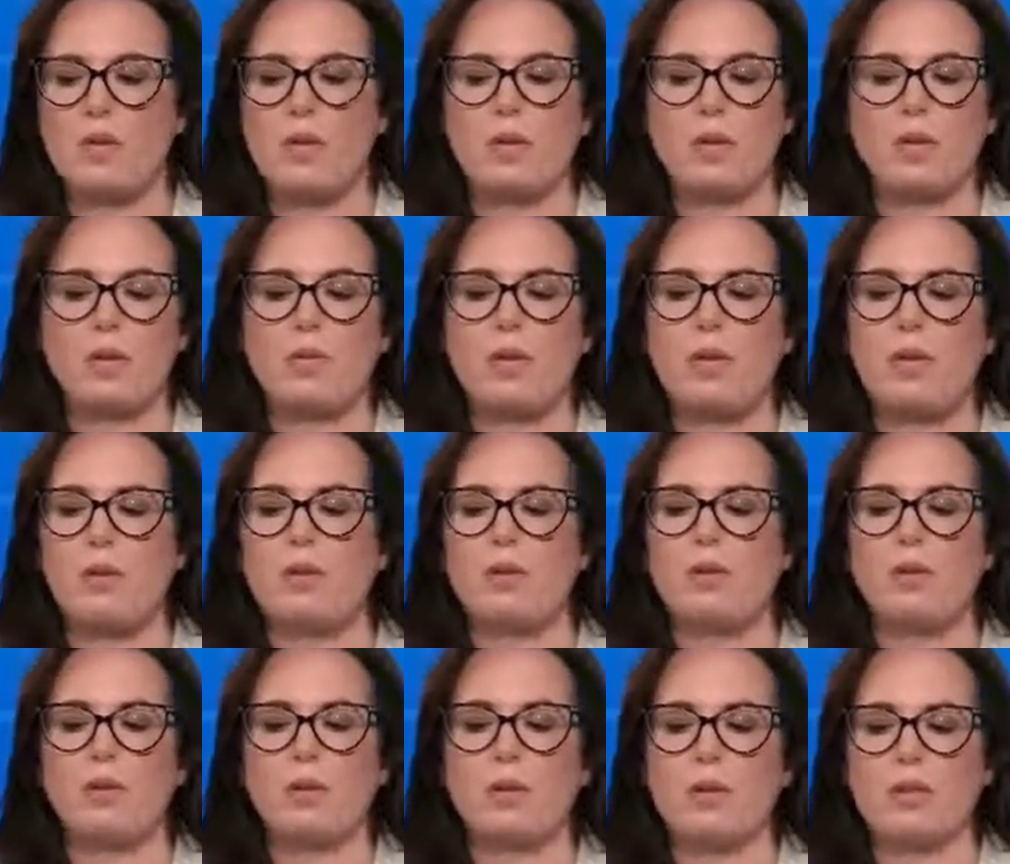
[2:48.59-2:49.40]
There were
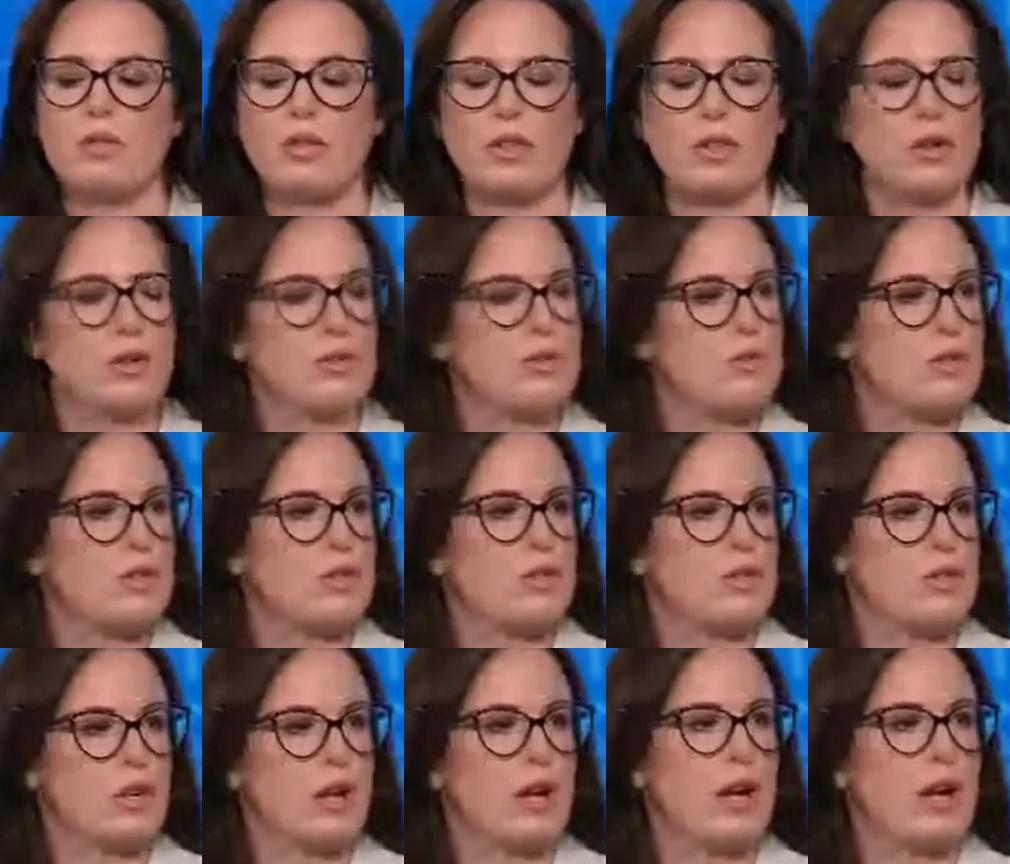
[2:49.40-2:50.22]
people who would have to go through his
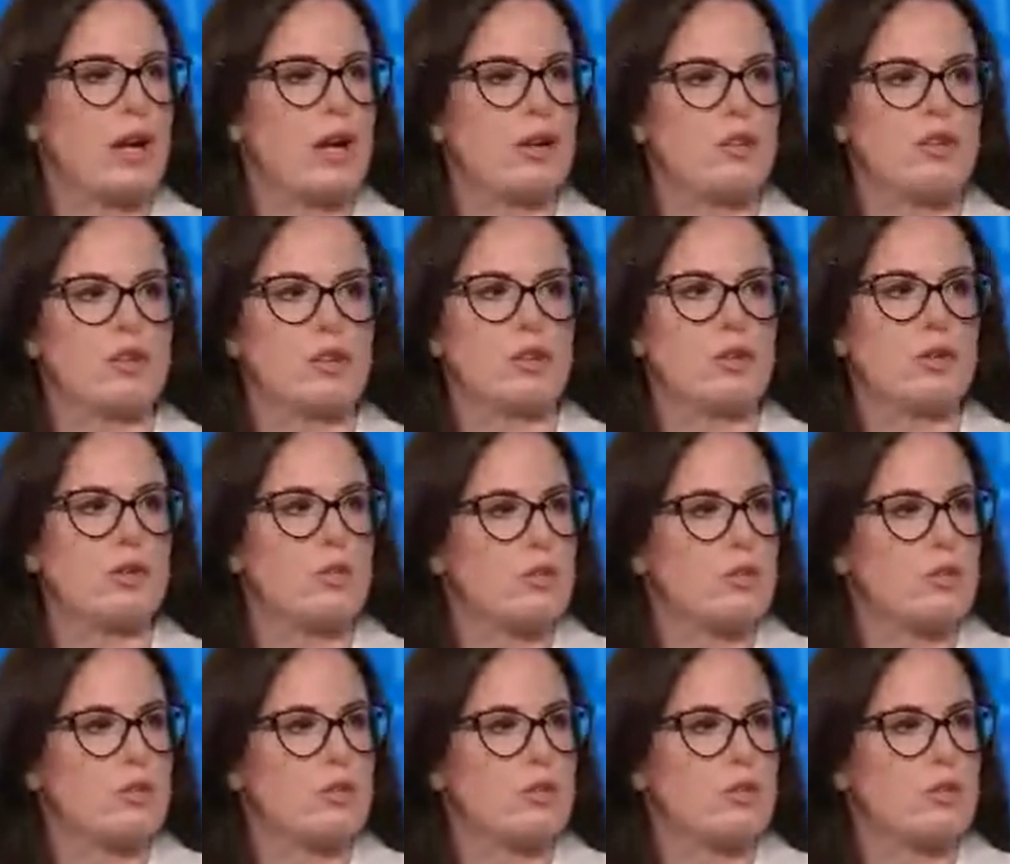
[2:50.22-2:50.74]
trash or go